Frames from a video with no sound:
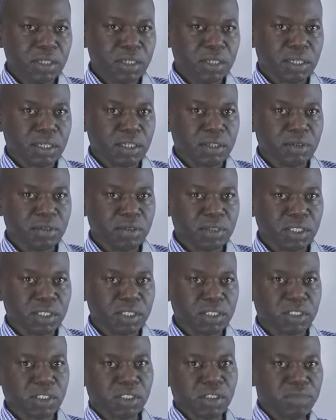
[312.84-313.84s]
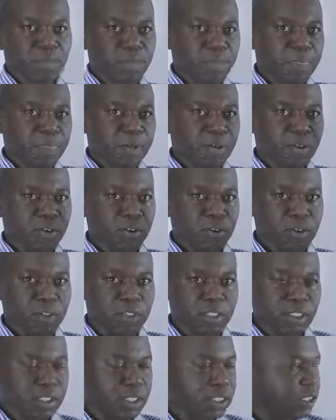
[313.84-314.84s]
reduces or
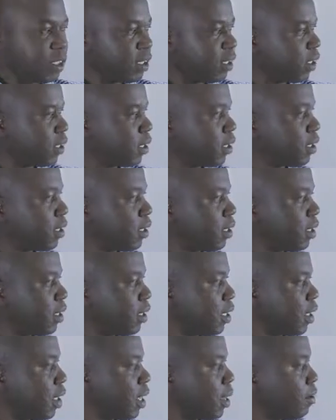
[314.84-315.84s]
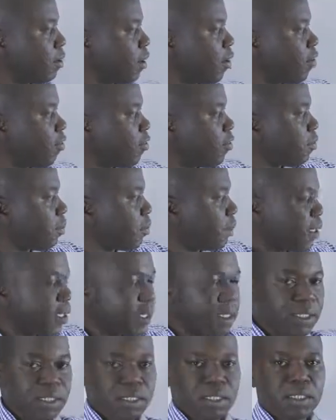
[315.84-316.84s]
decreases the number of
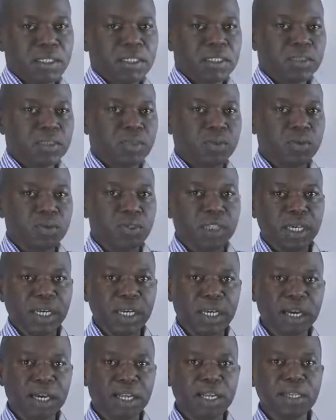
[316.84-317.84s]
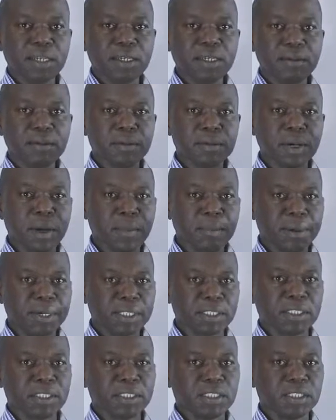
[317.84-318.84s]
prey to the carrying
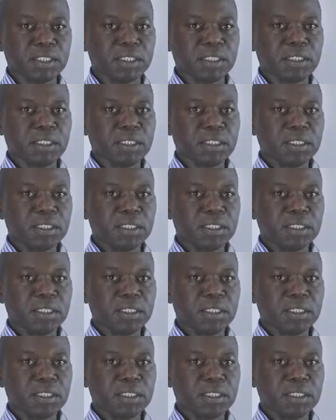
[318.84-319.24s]
capacity,